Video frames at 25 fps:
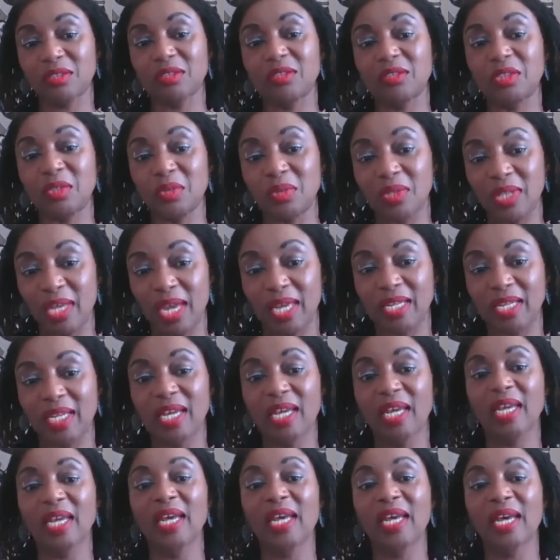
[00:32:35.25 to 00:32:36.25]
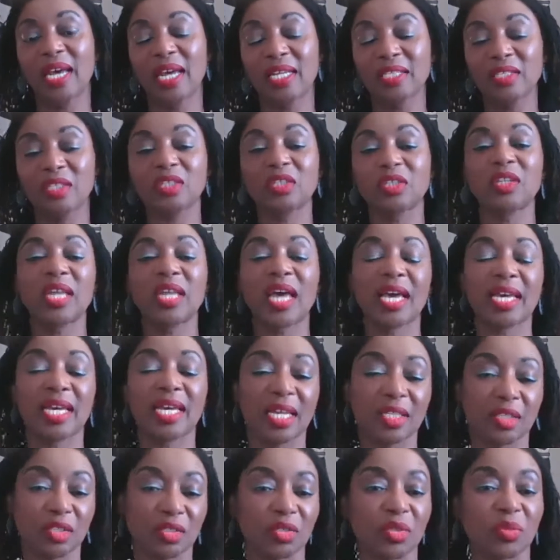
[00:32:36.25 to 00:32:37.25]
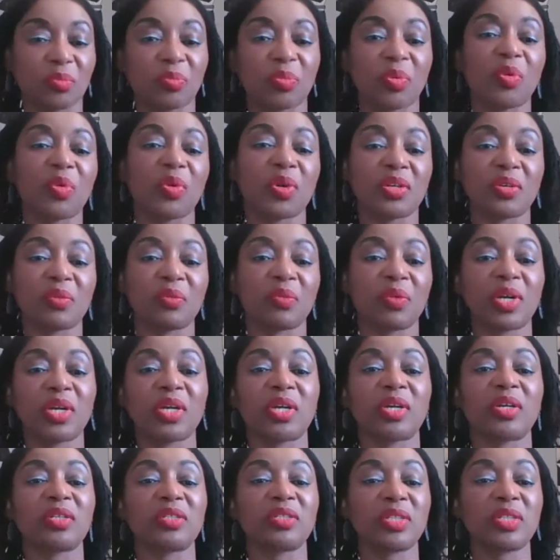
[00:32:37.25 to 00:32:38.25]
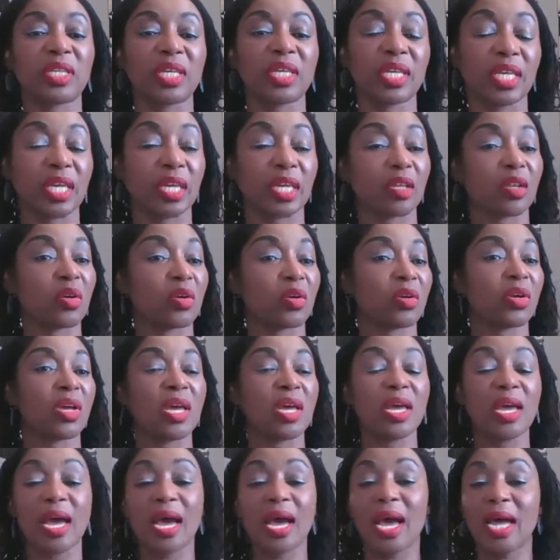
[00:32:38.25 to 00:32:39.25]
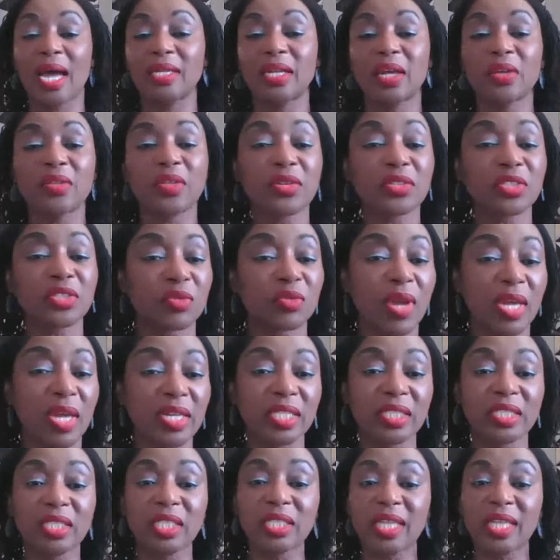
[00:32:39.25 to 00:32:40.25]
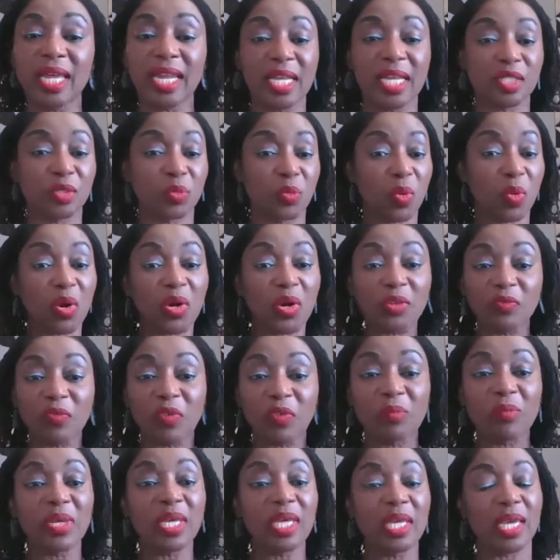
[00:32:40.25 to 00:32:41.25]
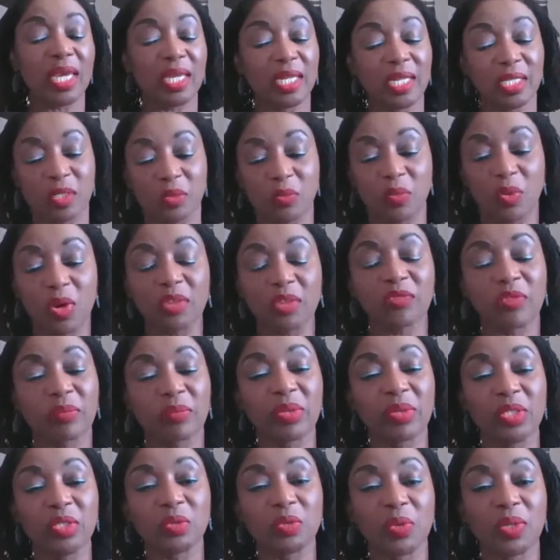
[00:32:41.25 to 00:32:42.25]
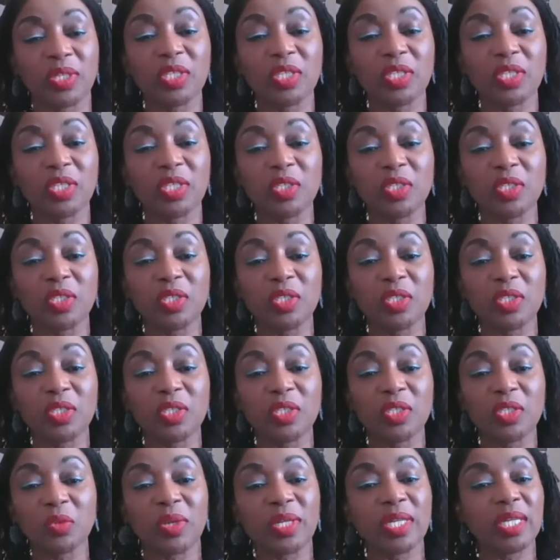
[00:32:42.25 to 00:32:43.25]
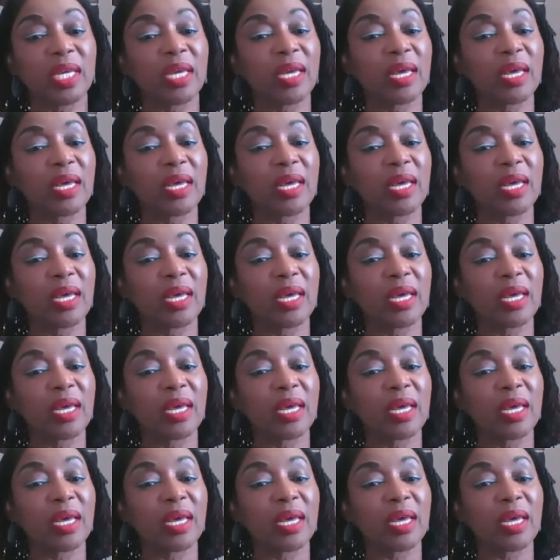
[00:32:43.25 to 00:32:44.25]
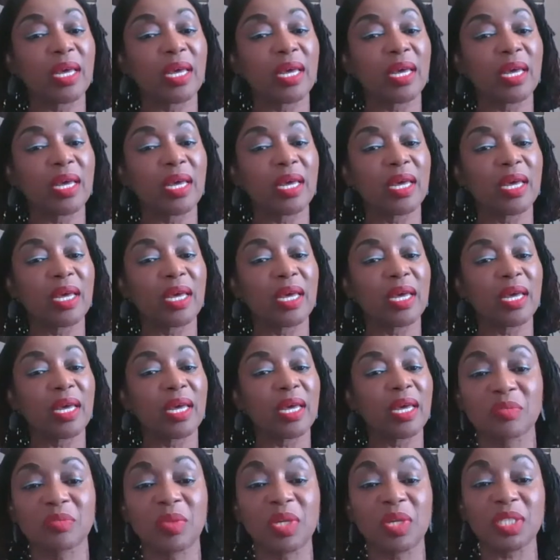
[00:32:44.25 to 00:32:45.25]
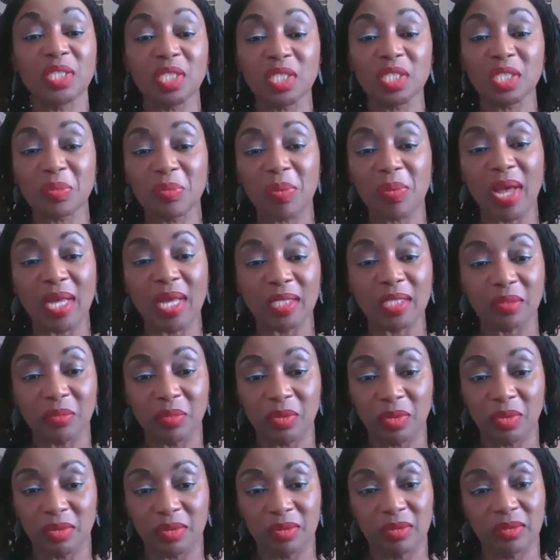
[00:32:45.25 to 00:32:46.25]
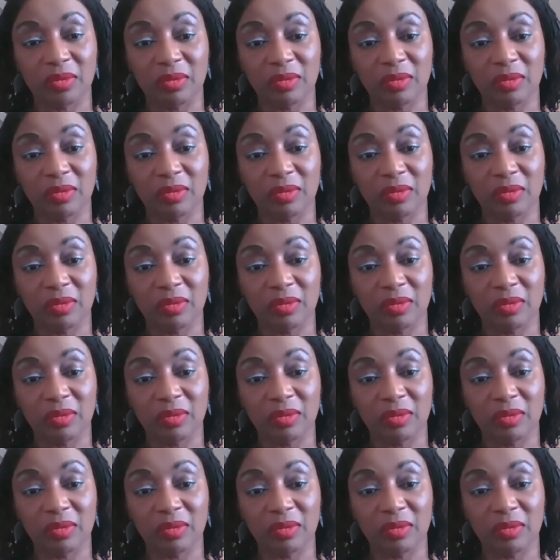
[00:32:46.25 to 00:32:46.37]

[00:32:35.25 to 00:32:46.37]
do that until I got to the point where you can get loan. Another strategy that has worked for me, and it's worked for me in 2020, apply for grants as much as possible.